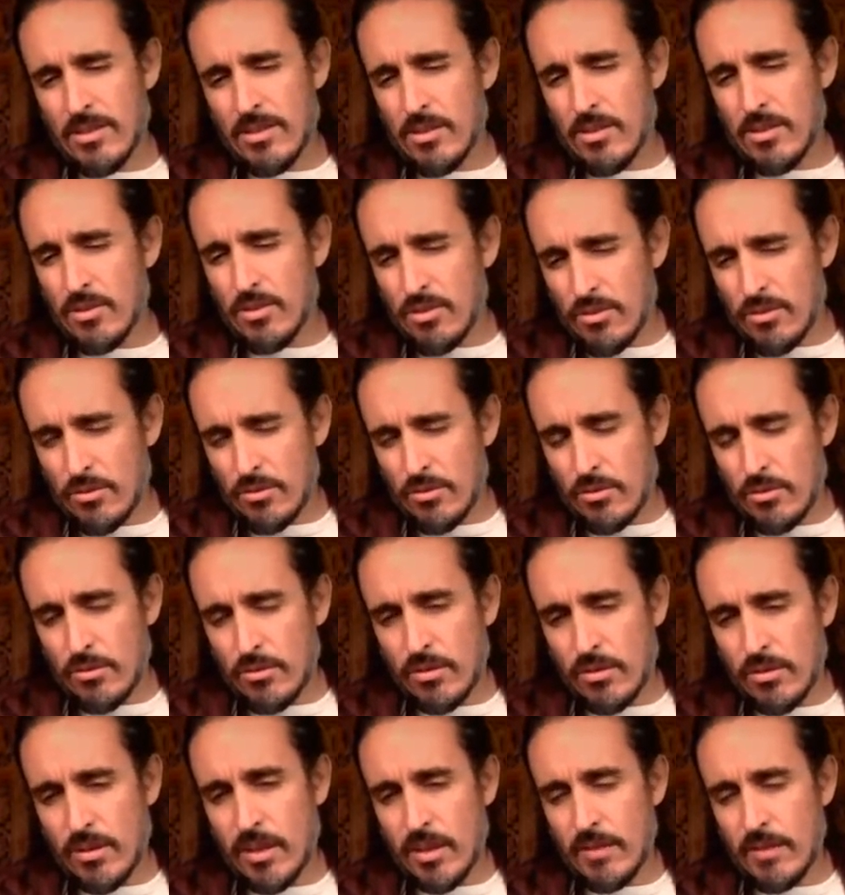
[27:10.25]
truth
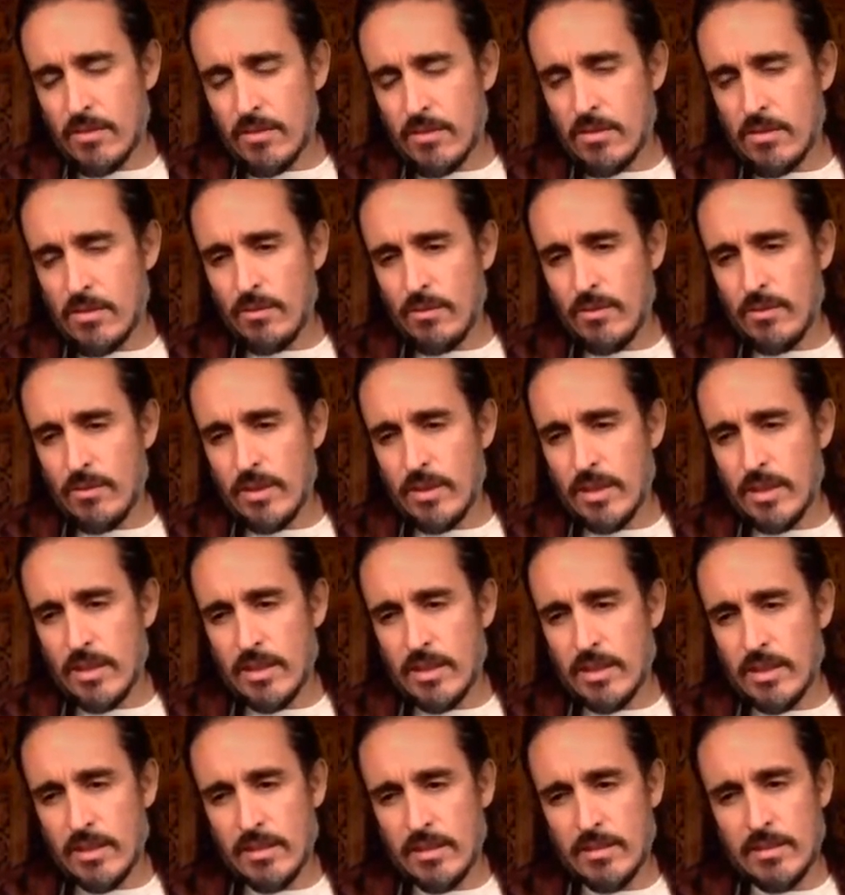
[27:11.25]
gives you the feeling
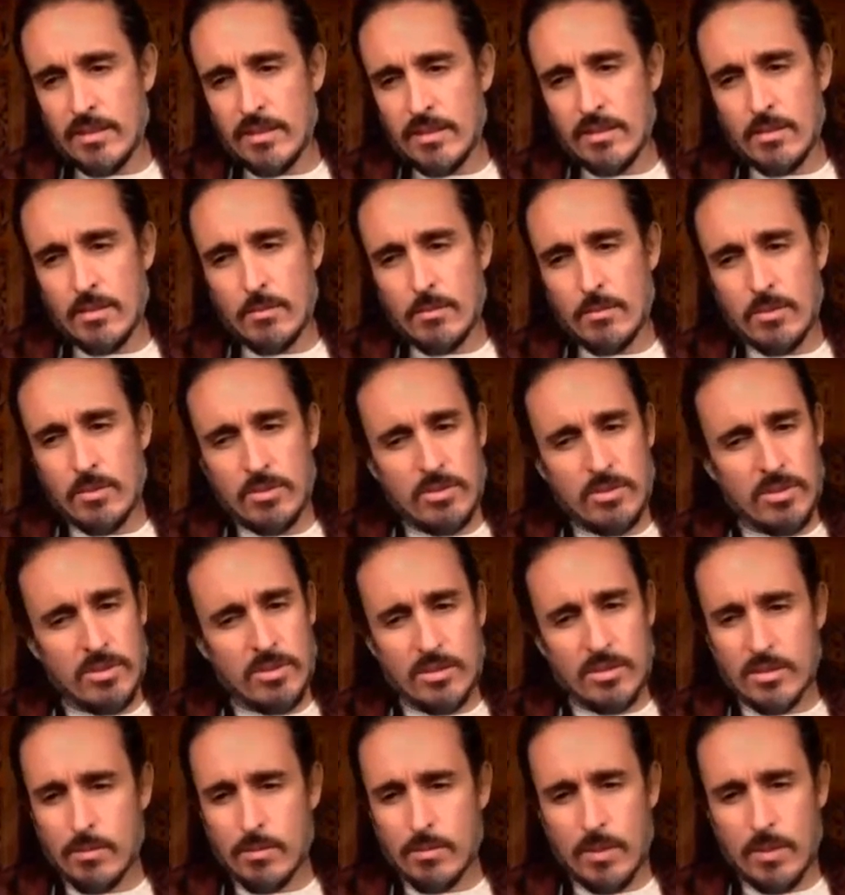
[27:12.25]
that this is almost
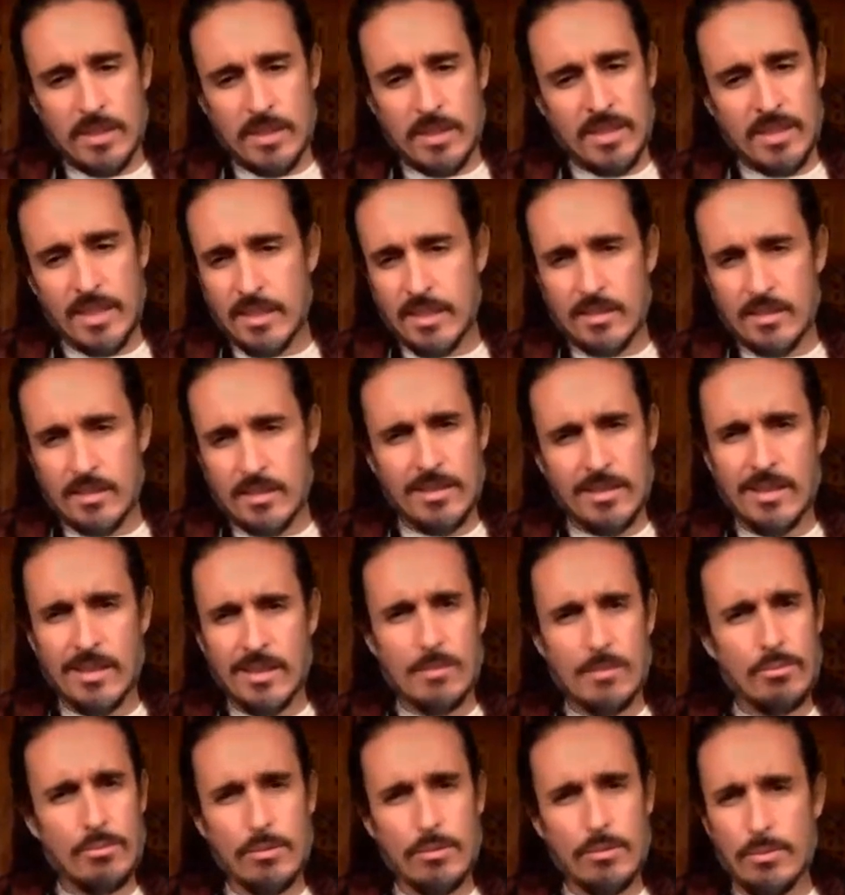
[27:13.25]
just spontaneously
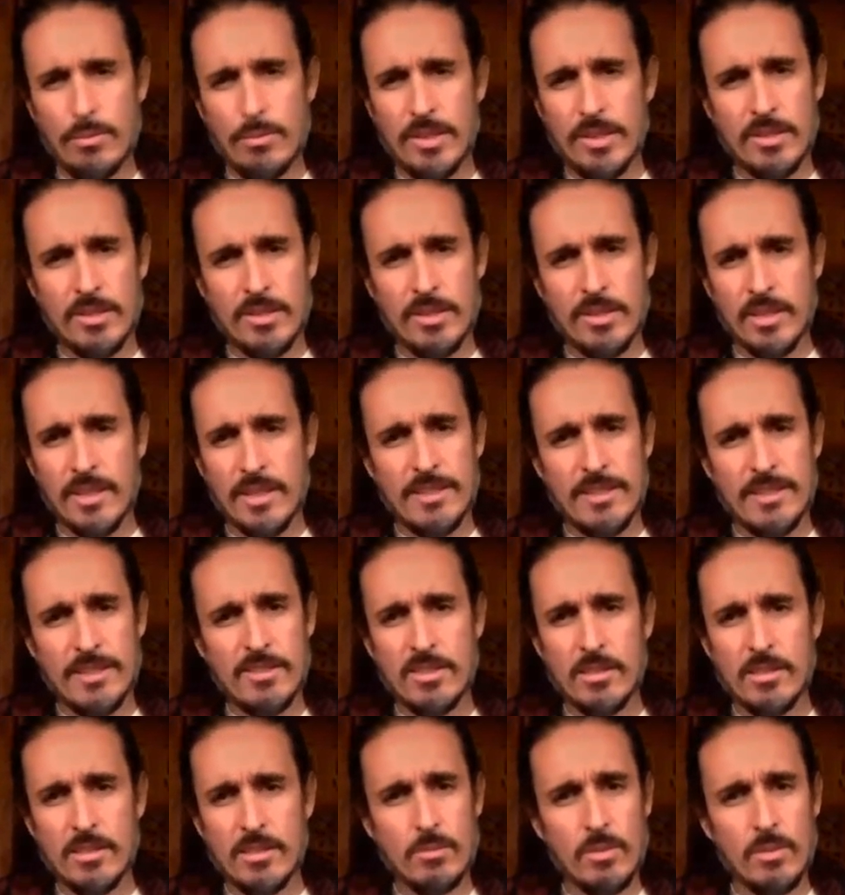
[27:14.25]
unprepared and it's
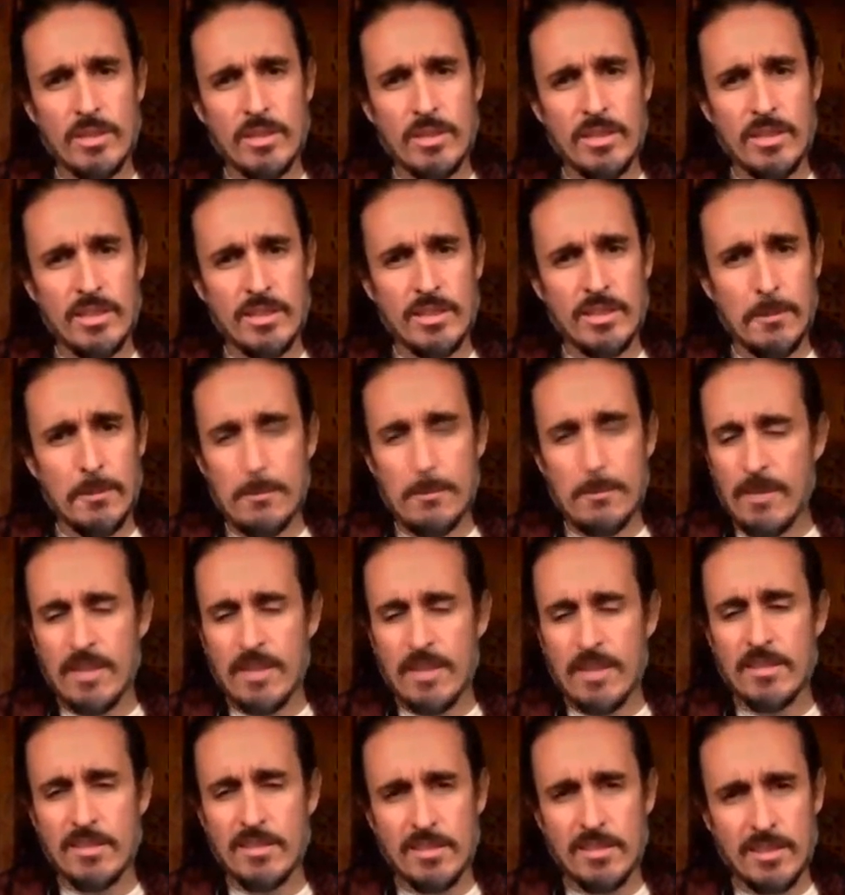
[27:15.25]
just what it is
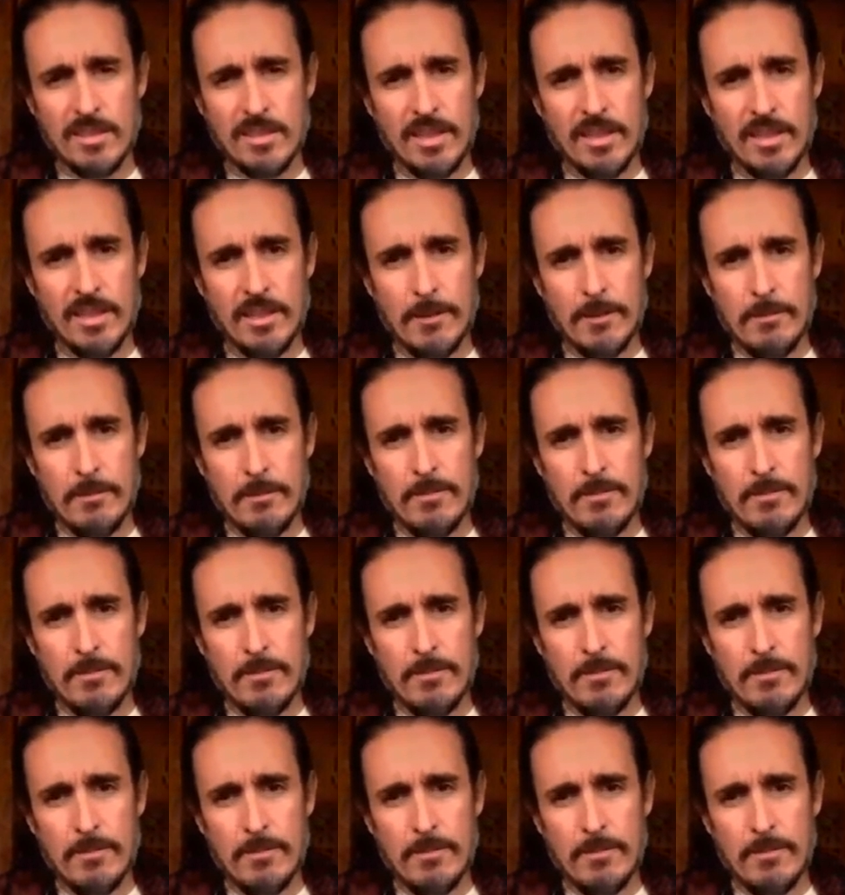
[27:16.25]
and doesn't care.